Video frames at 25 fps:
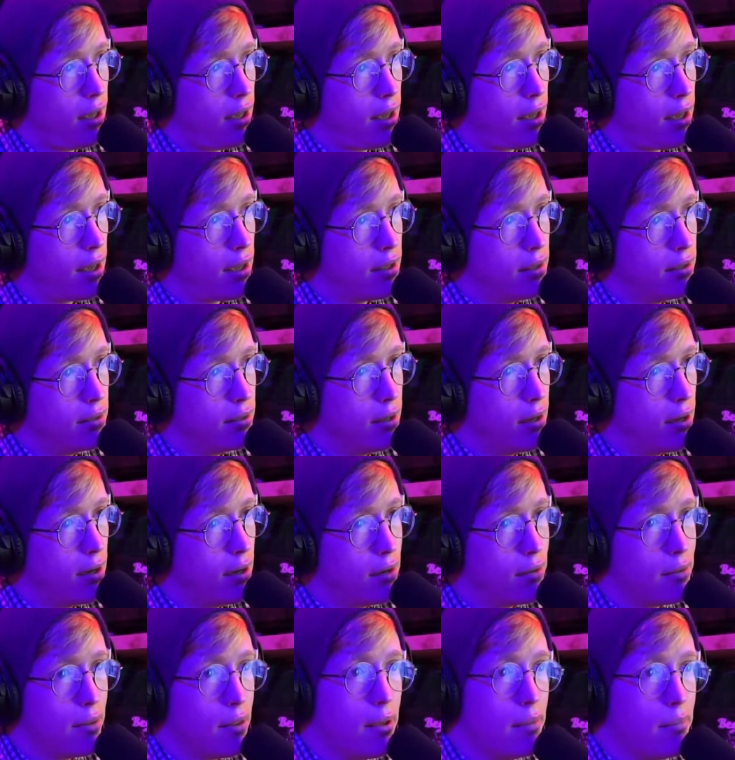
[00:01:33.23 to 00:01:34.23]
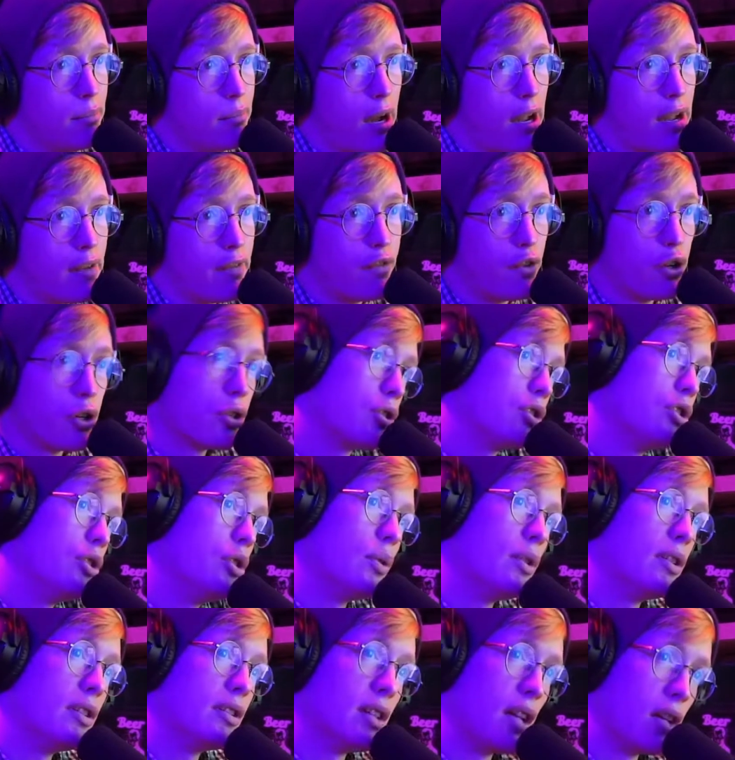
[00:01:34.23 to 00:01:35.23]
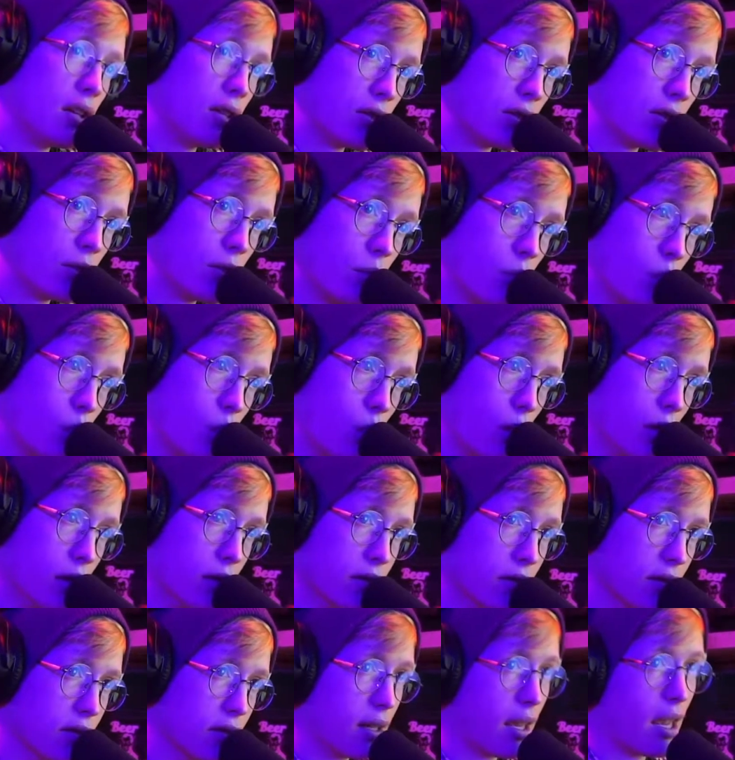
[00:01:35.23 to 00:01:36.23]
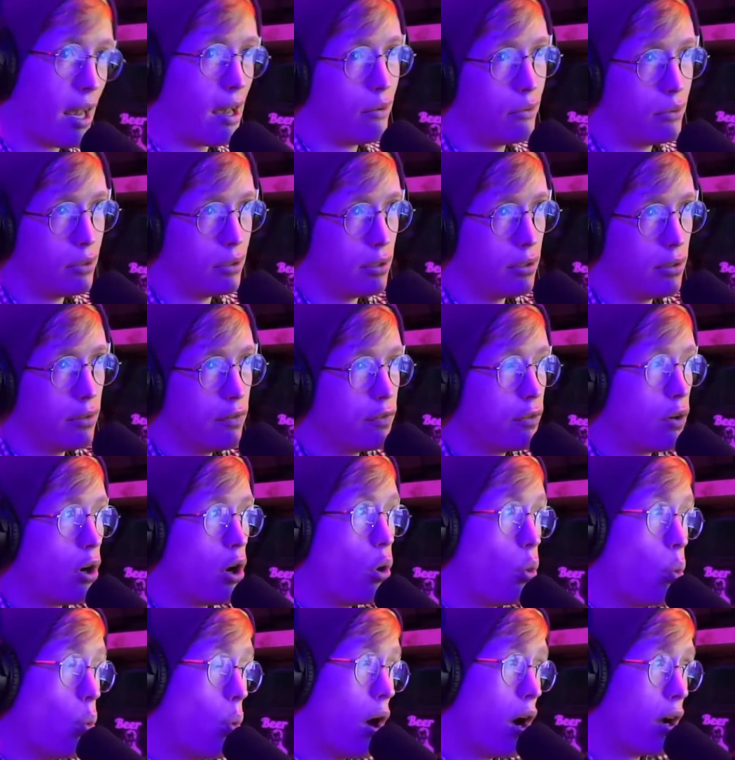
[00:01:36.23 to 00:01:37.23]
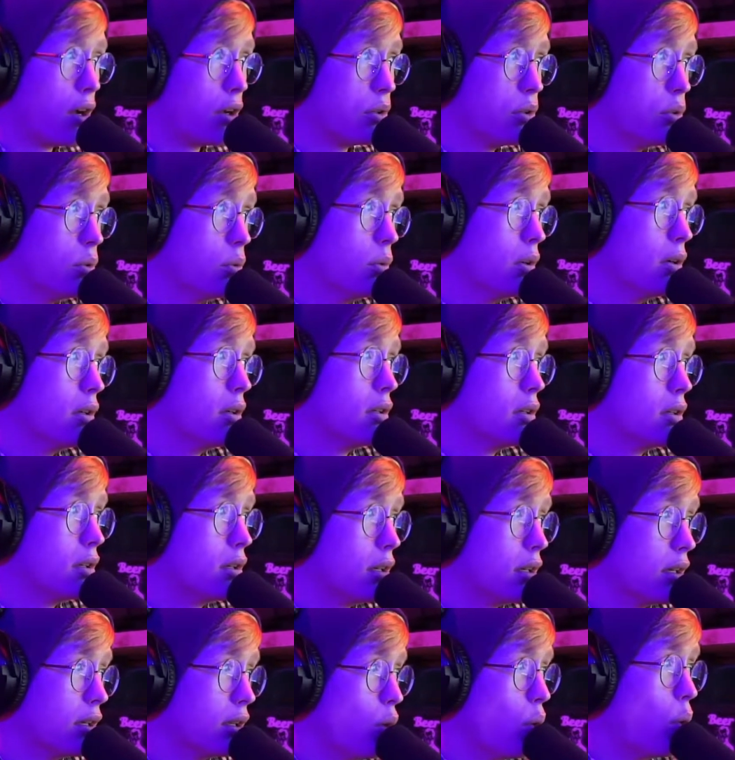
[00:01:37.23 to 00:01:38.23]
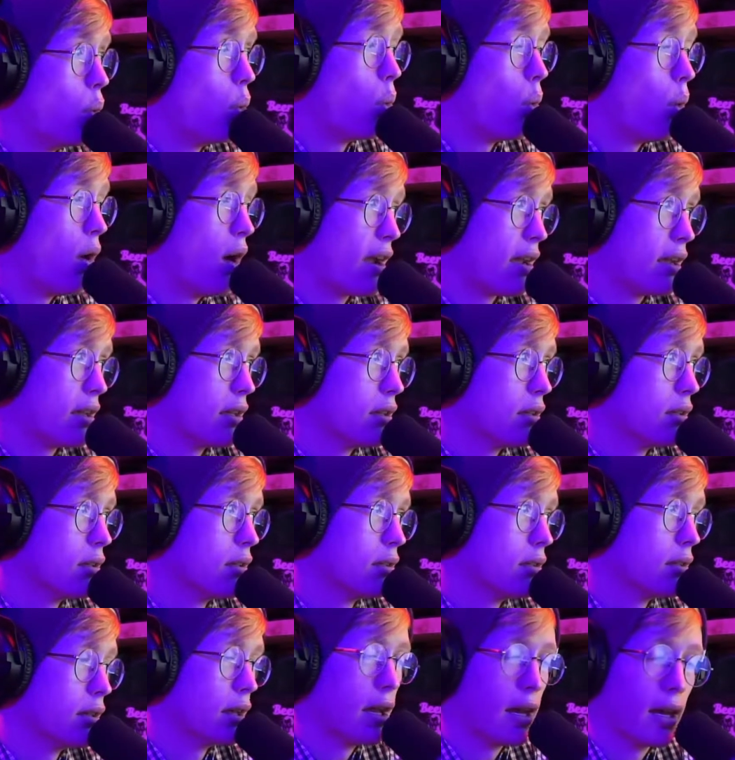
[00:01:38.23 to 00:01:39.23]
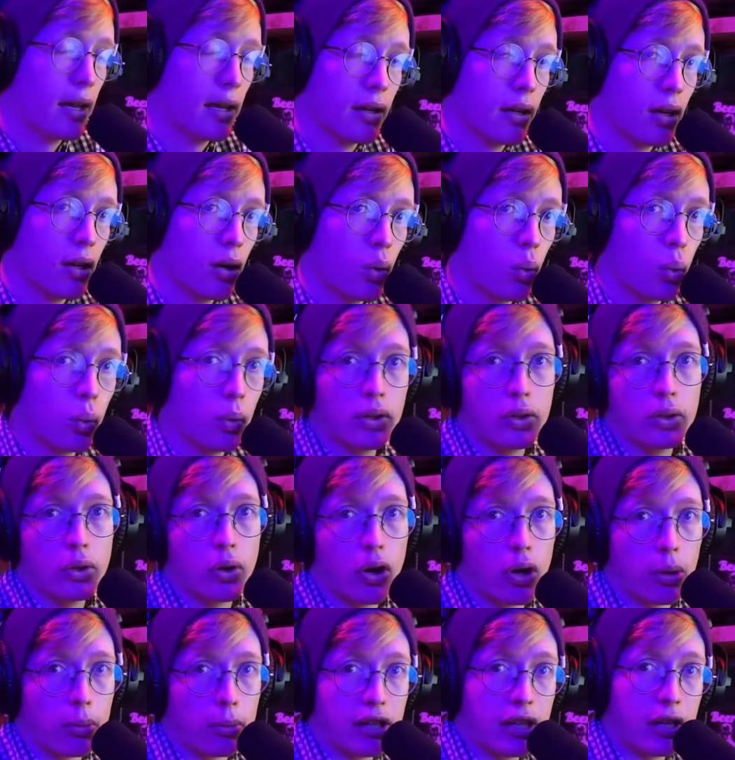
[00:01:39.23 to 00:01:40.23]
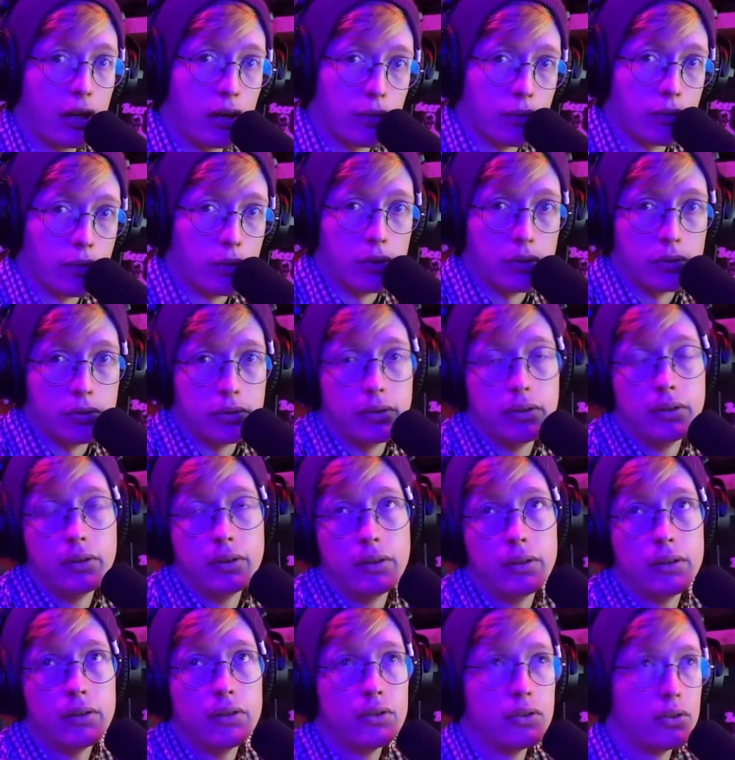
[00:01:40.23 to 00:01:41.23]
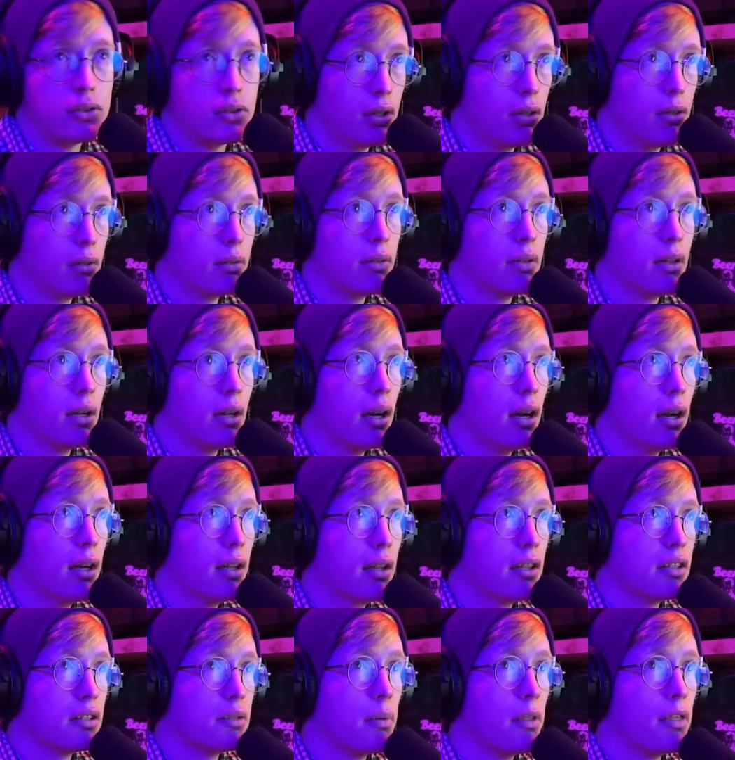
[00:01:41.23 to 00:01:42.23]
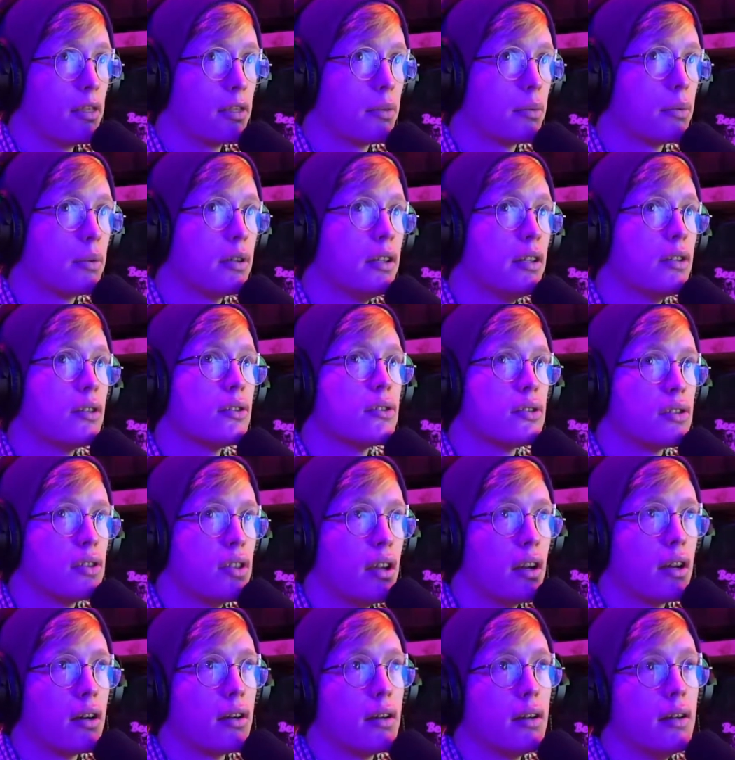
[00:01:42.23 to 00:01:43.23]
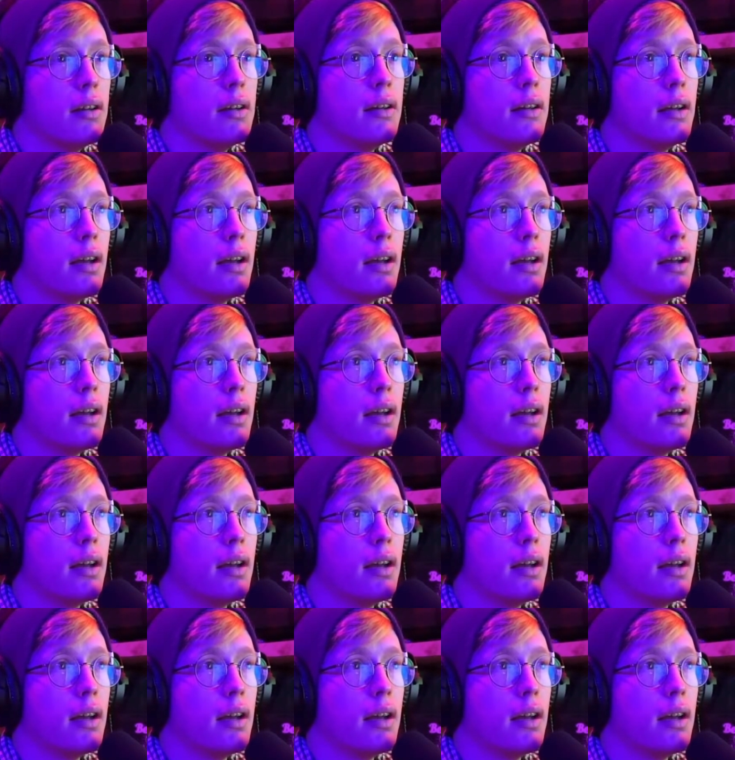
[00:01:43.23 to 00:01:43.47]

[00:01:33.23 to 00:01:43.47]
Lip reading: And then my first duty station was the island of Oahu in Hawaii at Wheeler Army Airfield. So, and I spent 3 years there.